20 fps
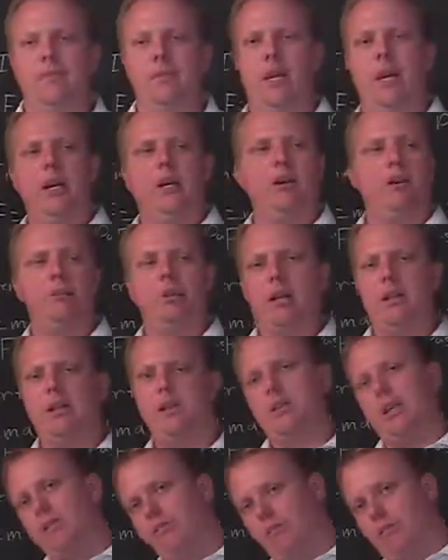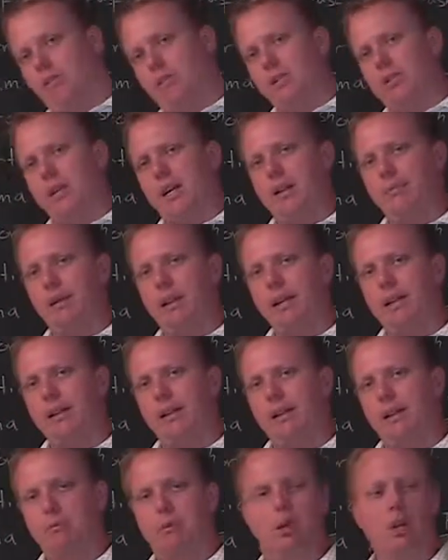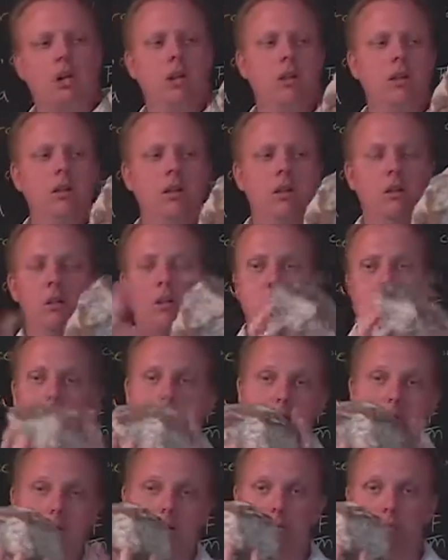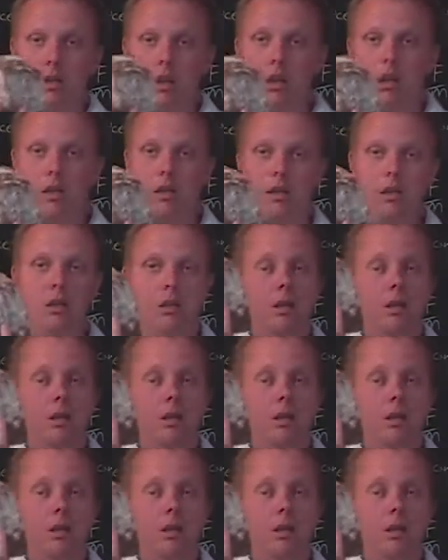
I could apply the same force that I applied to that ball to this rock.